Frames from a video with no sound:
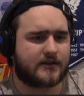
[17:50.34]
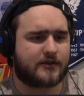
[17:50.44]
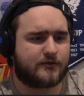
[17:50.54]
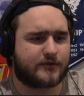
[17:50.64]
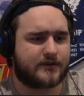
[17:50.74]

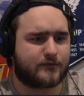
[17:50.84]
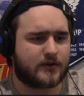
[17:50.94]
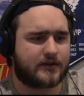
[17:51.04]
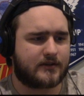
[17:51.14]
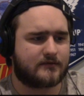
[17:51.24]
you can
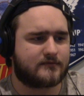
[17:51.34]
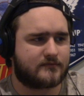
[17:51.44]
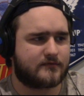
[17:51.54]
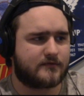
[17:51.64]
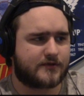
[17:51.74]
really
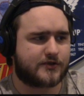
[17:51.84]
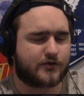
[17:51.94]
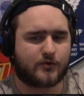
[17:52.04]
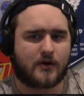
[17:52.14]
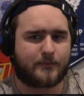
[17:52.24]

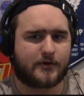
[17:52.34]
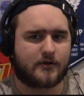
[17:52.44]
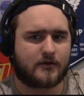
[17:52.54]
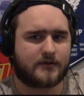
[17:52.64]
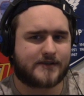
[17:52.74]
screw up
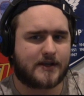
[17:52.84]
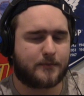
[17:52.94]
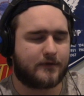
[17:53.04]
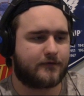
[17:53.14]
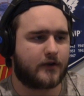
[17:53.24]
your team
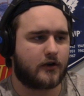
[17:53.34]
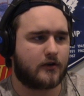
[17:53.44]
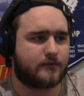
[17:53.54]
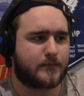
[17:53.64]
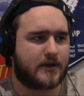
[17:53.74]
if
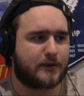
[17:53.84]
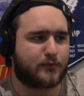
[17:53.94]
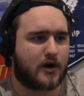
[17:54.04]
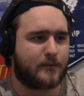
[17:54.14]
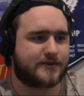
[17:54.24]
you're making
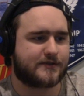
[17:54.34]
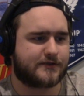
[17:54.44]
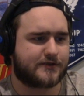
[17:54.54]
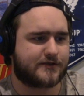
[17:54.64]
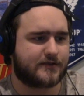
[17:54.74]
promises
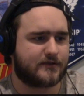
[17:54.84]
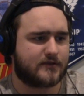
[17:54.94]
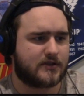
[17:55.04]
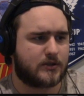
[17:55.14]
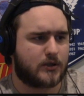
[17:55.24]
just to
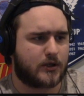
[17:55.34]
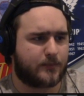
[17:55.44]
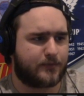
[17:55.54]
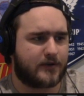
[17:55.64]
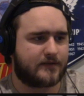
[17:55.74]

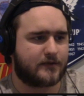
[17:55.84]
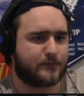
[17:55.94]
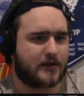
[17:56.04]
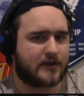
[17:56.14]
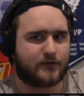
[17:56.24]
complete them.
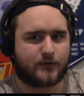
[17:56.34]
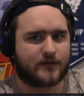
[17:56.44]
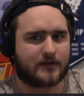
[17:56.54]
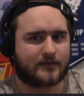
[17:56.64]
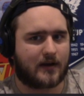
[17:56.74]
Like, if you
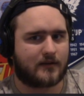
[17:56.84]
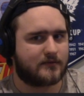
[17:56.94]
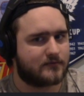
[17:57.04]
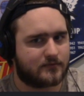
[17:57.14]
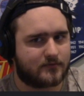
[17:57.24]
think that
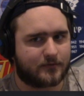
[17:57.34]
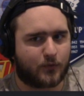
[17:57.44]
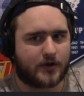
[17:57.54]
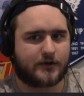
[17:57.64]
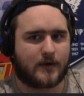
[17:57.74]

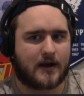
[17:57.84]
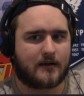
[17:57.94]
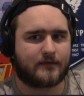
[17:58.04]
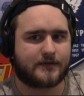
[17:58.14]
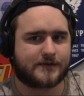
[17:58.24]
what you
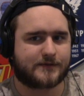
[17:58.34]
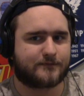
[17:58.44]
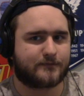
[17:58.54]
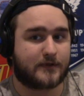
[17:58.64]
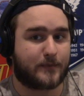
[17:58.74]
have is
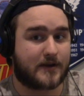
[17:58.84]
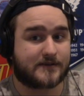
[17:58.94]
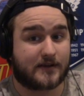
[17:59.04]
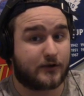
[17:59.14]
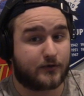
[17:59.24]
the best
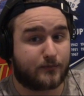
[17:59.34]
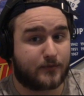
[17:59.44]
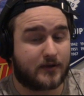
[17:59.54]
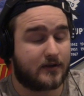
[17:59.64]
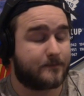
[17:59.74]
that you can
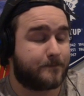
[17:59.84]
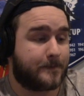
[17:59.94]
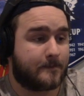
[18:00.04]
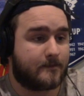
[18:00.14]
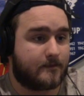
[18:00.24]
be,
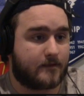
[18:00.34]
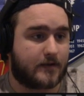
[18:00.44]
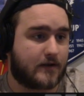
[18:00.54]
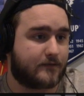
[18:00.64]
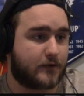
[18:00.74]
then
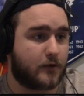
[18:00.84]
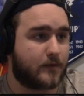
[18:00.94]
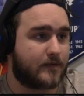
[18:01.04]
you have to go with